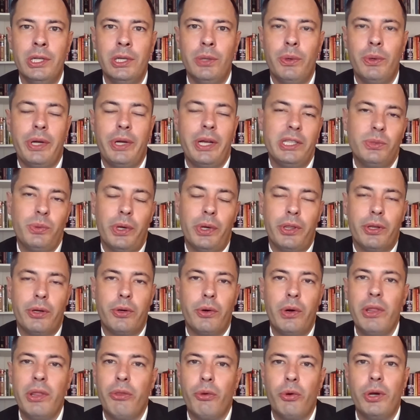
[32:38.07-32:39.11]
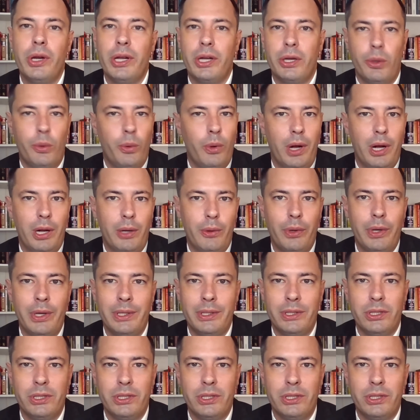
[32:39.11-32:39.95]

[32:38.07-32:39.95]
Well, guess what? They're going through Nicaragua.